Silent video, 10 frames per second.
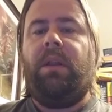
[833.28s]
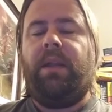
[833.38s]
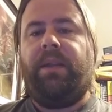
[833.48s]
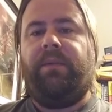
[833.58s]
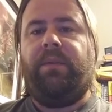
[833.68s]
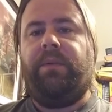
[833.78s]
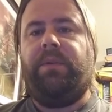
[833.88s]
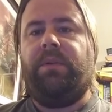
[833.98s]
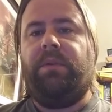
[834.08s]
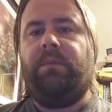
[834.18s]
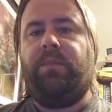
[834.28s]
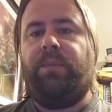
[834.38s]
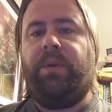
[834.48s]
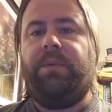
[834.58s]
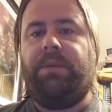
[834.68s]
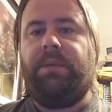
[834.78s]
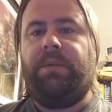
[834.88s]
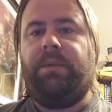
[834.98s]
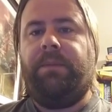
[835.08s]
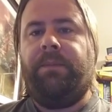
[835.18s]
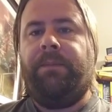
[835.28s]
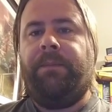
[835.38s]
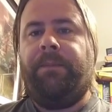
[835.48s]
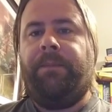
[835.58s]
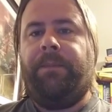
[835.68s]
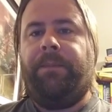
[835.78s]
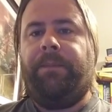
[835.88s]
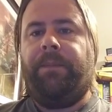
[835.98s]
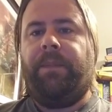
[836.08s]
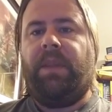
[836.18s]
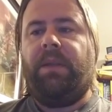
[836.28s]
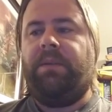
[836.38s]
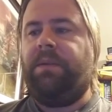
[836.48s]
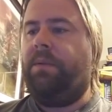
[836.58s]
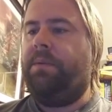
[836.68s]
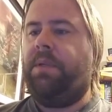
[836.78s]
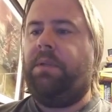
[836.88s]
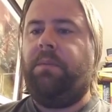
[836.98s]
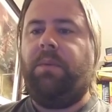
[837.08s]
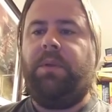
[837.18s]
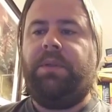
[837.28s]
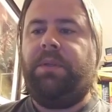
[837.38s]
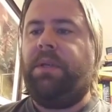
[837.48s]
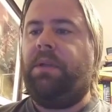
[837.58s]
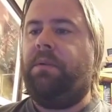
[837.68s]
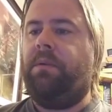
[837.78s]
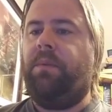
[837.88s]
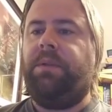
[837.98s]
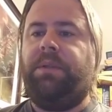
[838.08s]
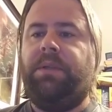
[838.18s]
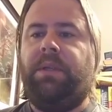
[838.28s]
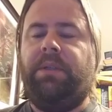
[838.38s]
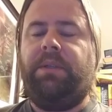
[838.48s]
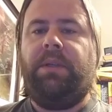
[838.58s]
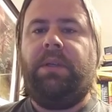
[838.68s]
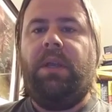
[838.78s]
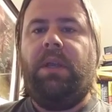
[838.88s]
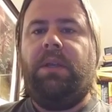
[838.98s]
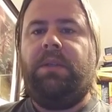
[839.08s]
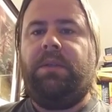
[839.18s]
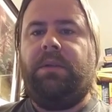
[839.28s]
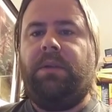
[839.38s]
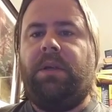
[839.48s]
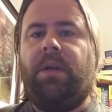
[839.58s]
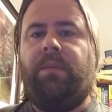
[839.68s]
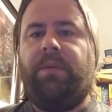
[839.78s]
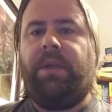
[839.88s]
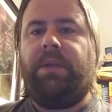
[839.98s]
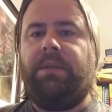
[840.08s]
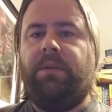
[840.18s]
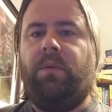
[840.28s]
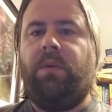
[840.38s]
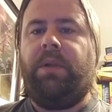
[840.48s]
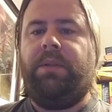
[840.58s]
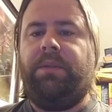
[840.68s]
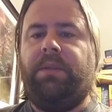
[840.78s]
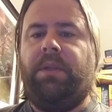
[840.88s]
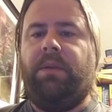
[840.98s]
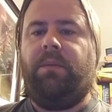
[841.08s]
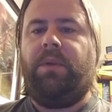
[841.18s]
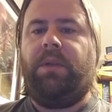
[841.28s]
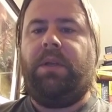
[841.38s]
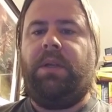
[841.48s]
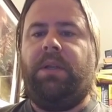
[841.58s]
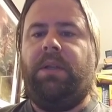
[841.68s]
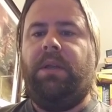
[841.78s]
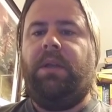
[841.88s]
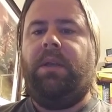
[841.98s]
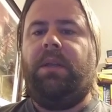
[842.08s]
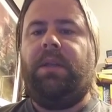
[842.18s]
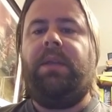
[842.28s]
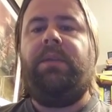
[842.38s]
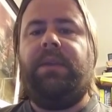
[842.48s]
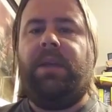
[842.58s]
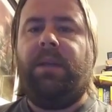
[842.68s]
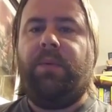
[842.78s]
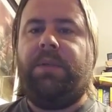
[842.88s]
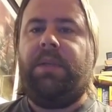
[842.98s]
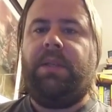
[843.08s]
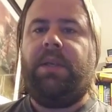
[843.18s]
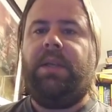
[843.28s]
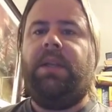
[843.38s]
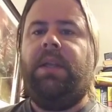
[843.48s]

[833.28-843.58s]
like evolution proposes. Single-celled to multi-celled, or multi-celled to complex organs and whatnot. Thank you, T. I appreciate that.